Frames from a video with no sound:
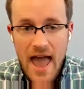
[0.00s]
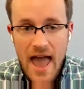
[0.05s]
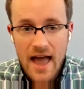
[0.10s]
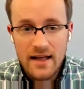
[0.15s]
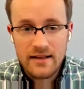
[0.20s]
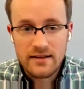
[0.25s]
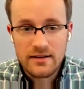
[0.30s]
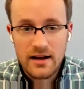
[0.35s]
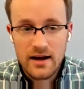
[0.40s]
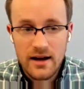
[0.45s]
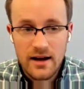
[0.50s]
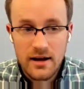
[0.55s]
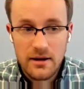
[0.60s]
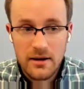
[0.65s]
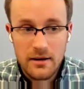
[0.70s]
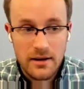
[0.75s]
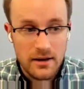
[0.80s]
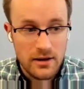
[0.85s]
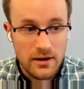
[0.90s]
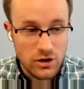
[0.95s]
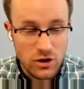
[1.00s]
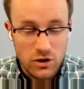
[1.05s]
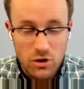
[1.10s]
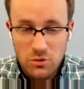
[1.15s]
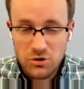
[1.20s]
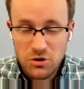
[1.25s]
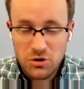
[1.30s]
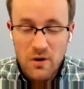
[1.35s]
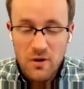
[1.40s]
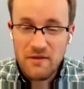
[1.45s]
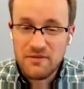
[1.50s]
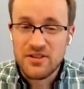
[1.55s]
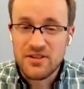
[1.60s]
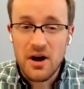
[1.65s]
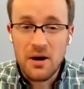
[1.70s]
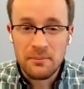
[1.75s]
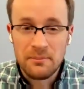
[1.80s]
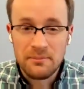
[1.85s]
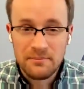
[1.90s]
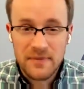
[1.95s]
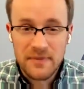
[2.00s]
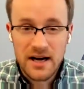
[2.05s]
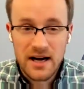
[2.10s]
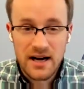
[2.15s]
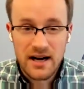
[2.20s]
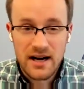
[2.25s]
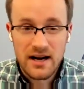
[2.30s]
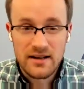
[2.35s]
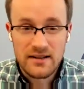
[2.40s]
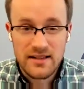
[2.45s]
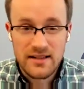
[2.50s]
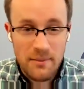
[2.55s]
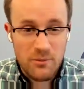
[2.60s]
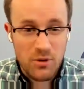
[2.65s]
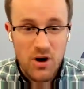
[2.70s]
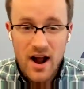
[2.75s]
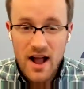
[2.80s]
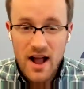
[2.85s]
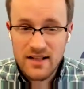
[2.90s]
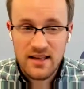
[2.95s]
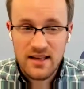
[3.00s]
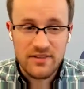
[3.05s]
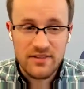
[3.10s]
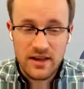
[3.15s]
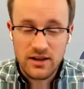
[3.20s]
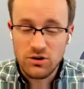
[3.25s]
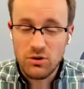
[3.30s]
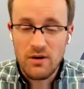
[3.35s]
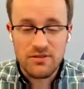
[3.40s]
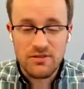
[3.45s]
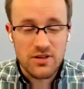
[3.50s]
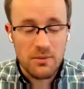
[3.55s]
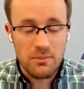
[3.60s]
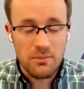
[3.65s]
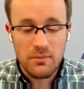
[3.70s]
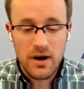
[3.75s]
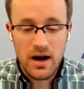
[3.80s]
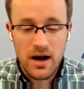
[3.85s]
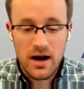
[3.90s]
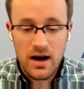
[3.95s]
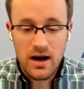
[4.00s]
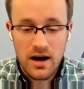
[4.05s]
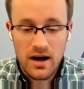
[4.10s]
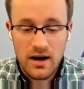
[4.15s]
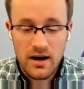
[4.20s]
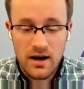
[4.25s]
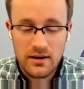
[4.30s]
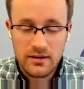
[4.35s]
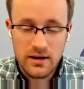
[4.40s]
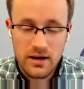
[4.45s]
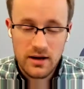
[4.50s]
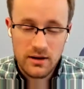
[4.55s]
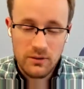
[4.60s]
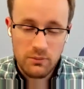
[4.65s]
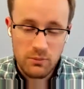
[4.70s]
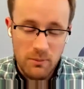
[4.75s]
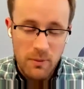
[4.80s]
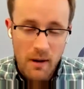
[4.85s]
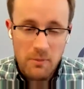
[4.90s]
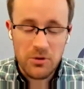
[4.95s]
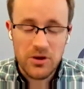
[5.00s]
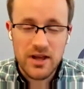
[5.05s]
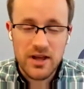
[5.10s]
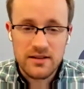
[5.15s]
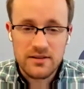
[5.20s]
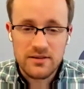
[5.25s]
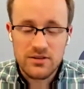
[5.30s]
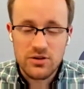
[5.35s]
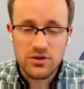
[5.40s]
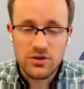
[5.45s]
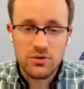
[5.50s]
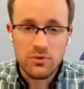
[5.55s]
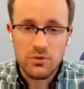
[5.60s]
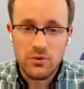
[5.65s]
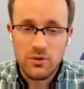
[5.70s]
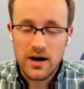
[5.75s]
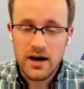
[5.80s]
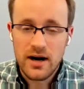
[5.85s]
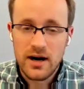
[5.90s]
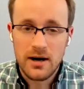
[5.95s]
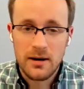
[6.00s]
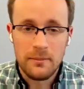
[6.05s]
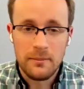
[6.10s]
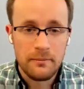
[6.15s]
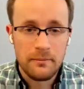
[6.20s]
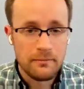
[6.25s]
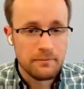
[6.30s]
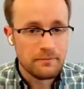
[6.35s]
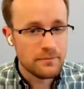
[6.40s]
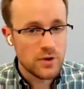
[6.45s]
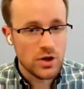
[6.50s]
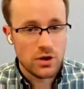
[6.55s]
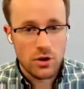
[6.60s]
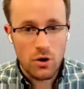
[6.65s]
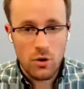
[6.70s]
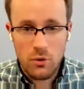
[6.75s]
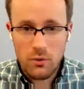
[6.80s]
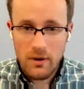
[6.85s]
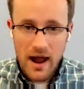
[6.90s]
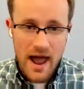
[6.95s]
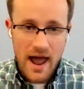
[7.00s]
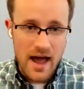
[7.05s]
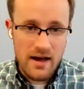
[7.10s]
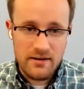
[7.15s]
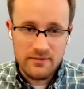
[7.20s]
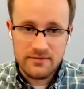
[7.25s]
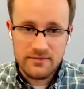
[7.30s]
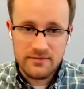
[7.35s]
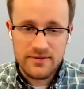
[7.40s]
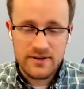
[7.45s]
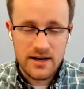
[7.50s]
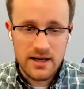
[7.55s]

And you have some Democrats. I think you have some Republicans who have.